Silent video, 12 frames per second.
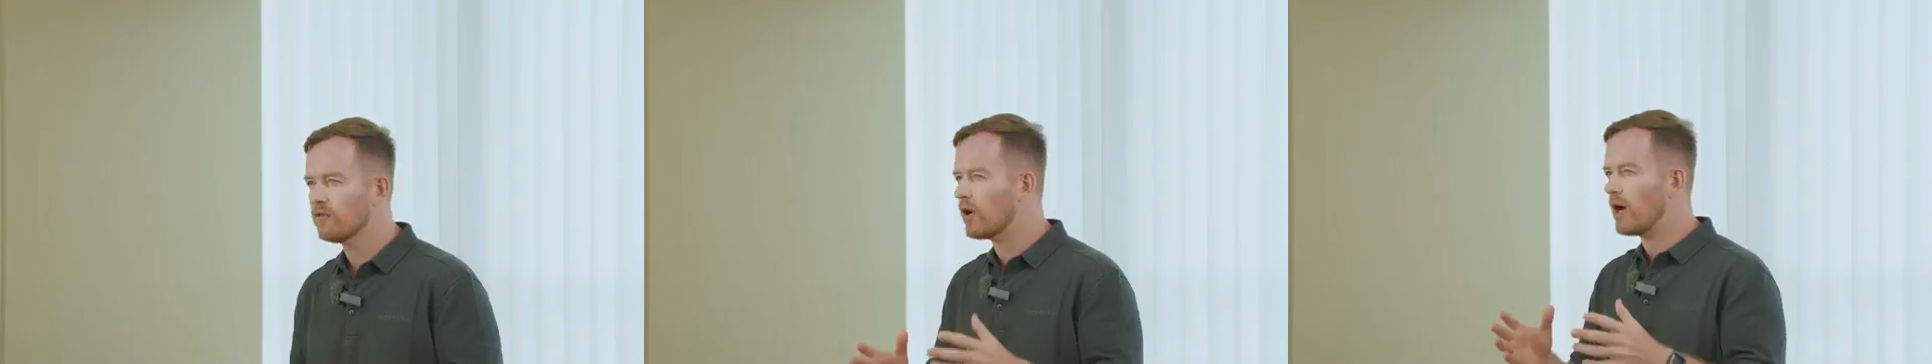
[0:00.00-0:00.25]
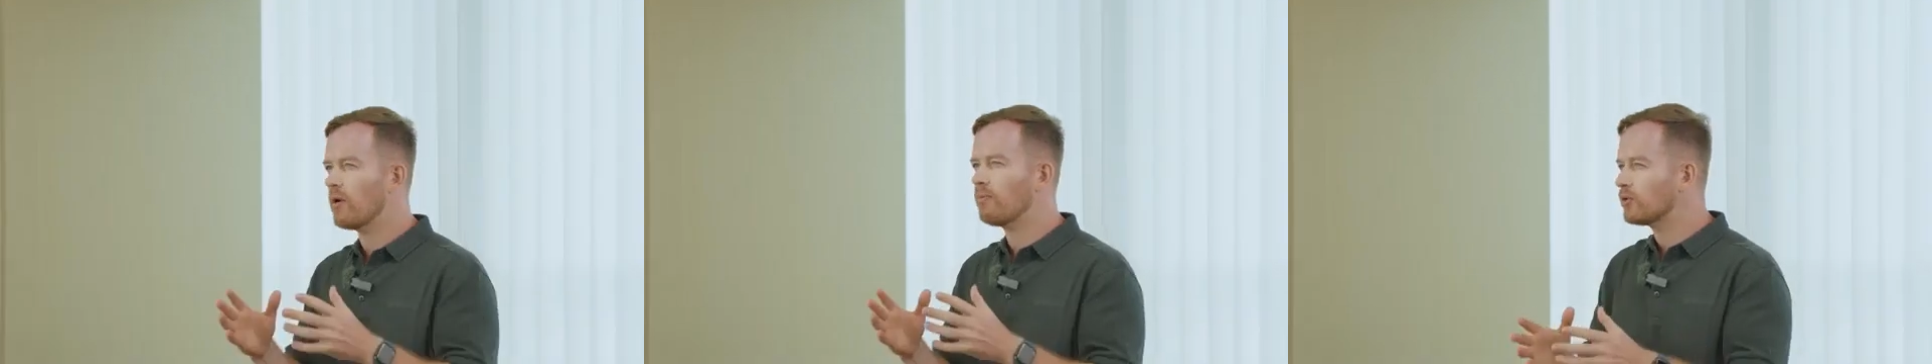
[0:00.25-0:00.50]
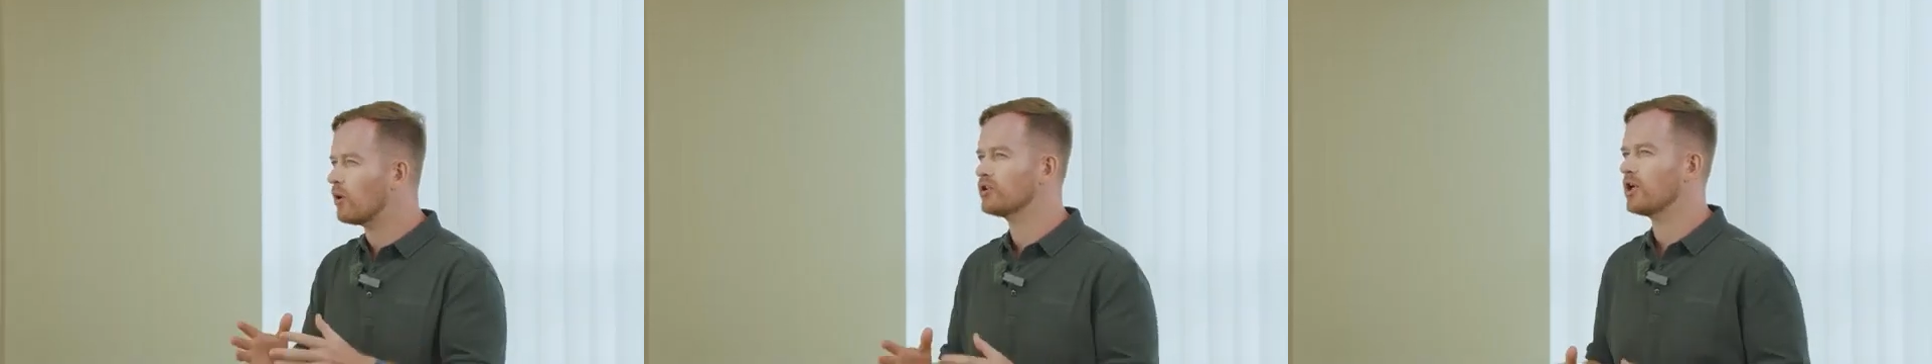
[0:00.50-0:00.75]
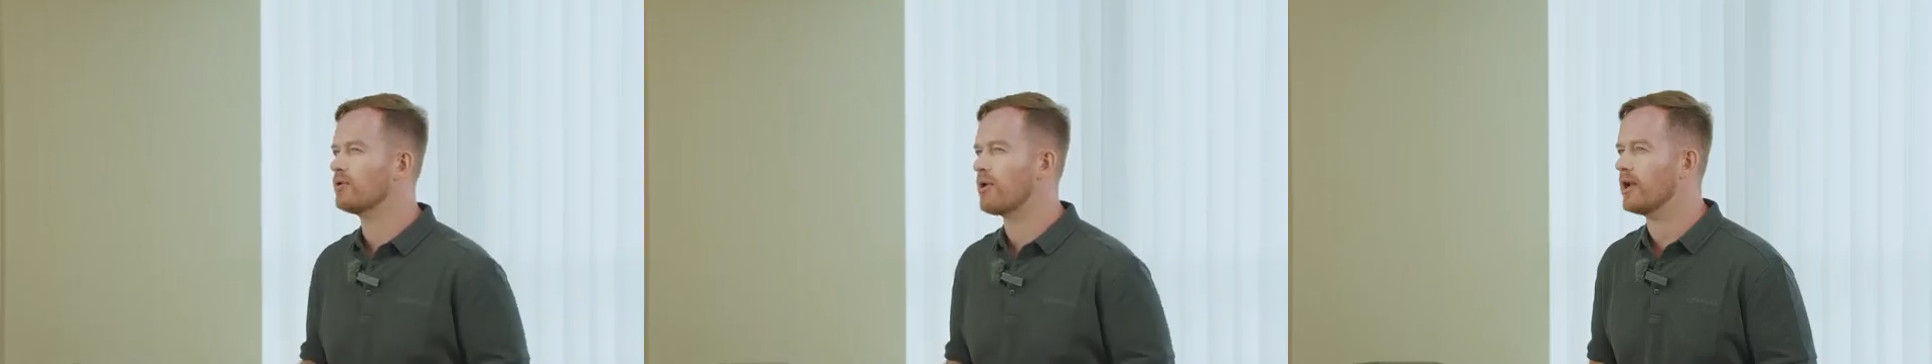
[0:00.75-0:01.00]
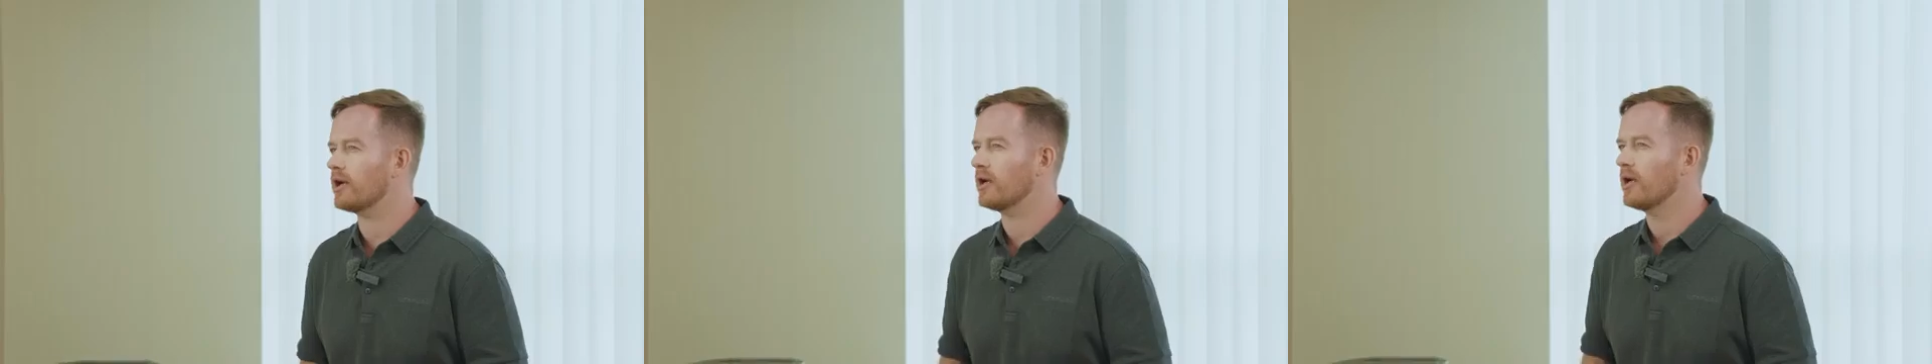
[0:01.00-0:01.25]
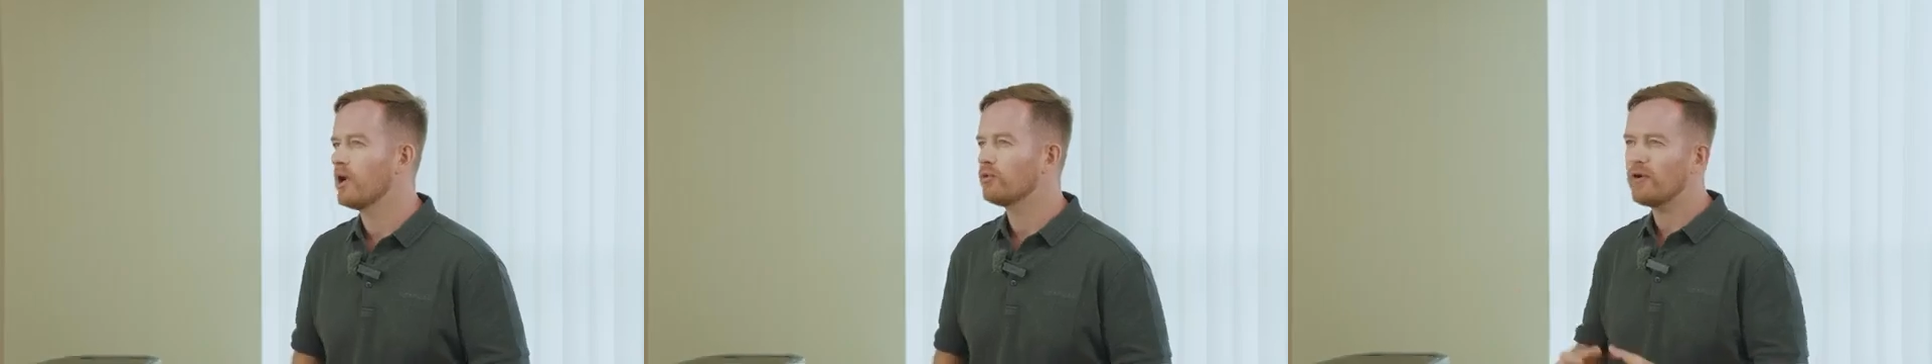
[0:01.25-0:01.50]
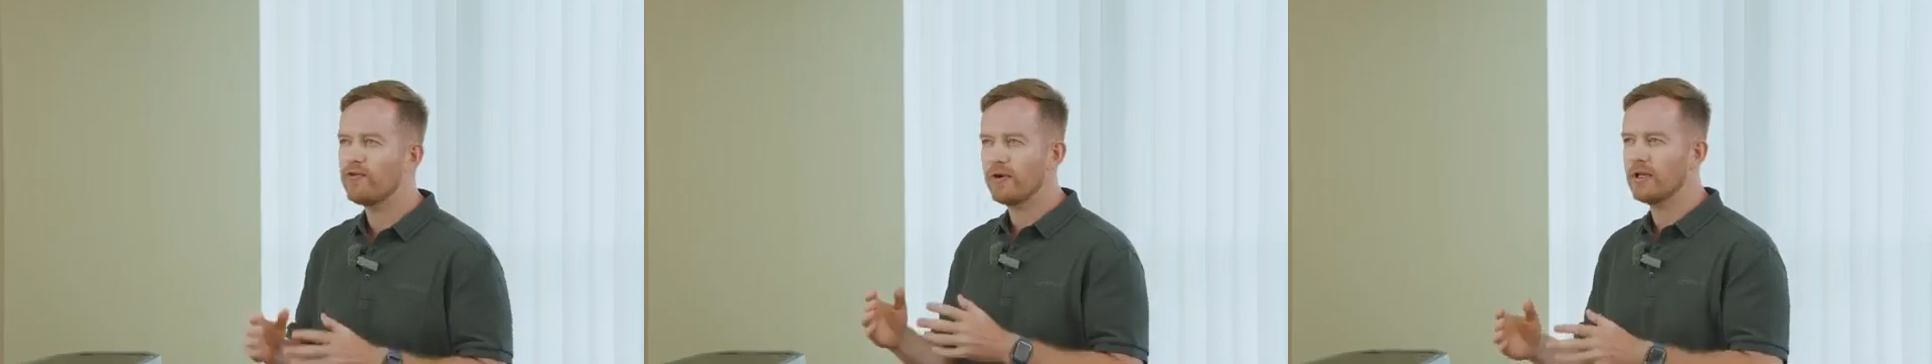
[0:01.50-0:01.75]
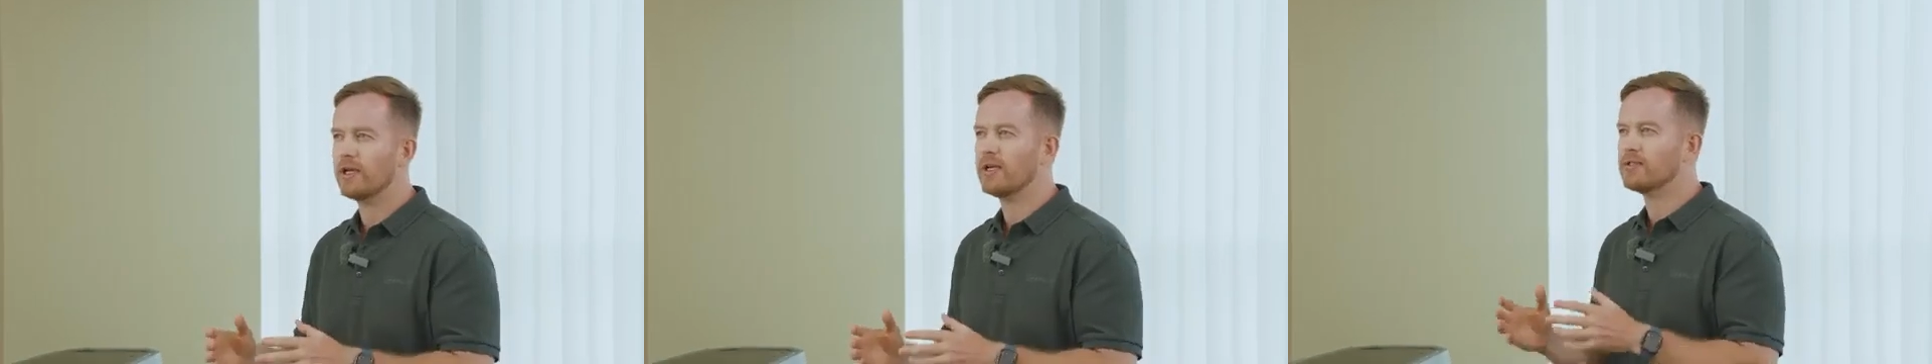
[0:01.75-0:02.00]
For our Pro generator,
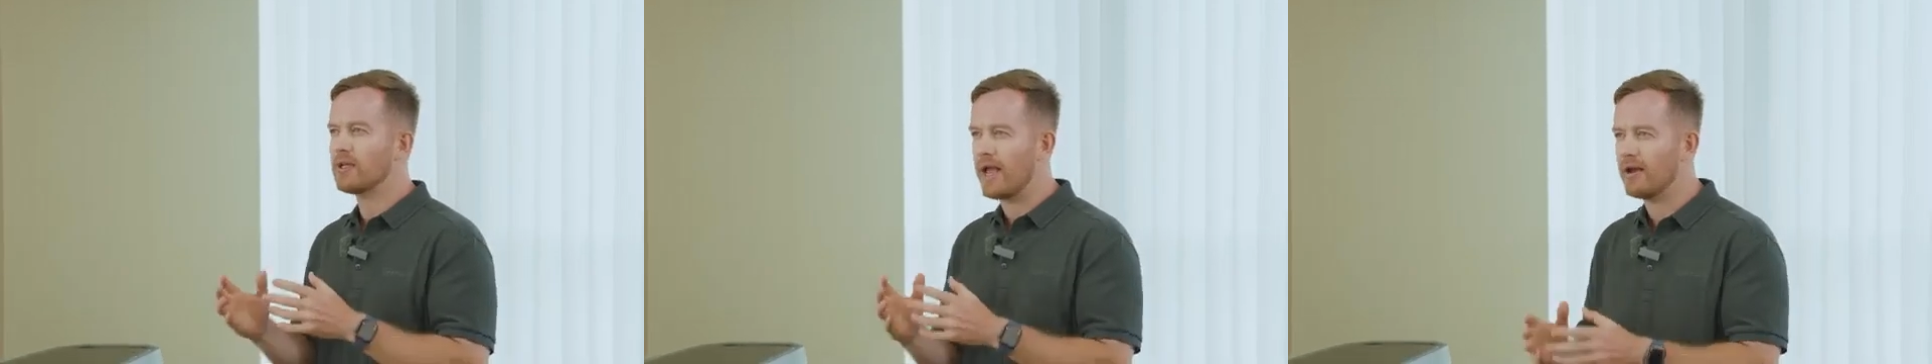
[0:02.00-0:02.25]
refilling its